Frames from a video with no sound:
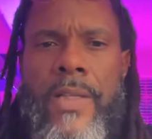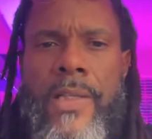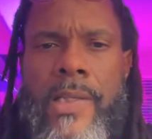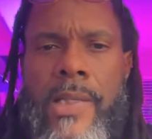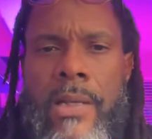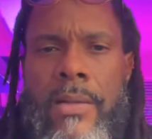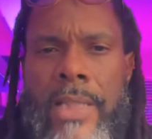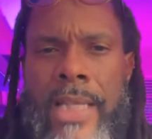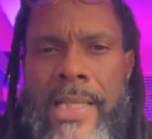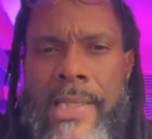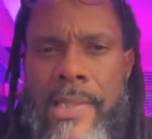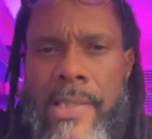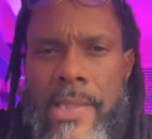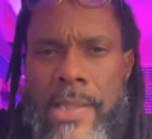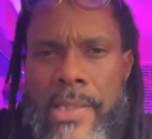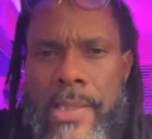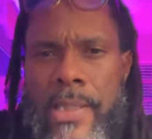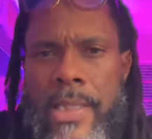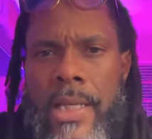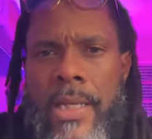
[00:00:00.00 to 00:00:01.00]
And so let's
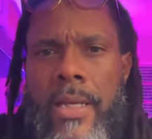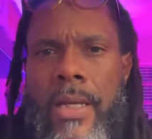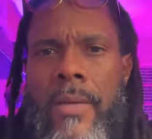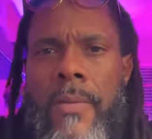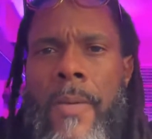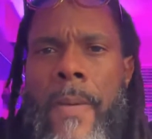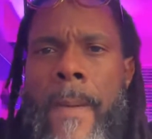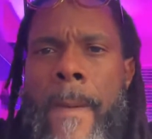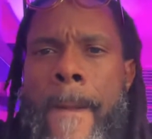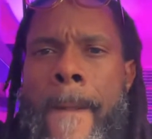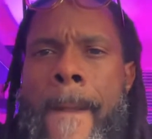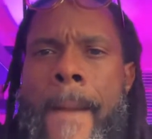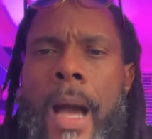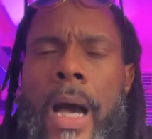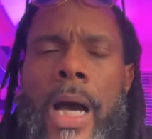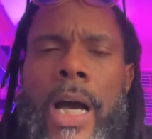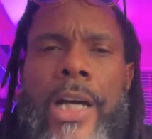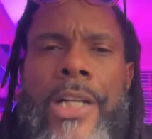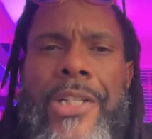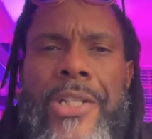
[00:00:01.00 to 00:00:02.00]
just get a
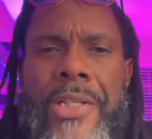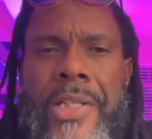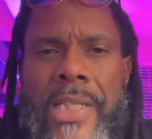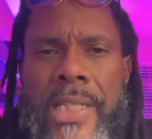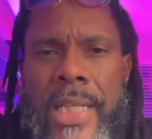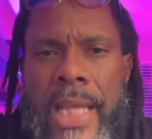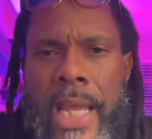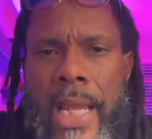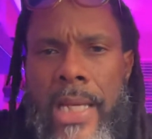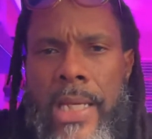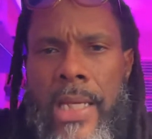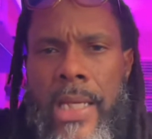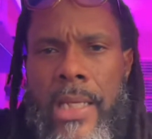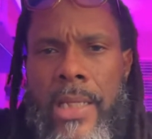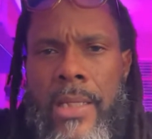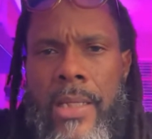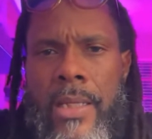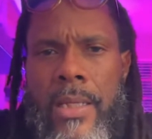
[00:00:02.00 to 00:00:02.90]
understanding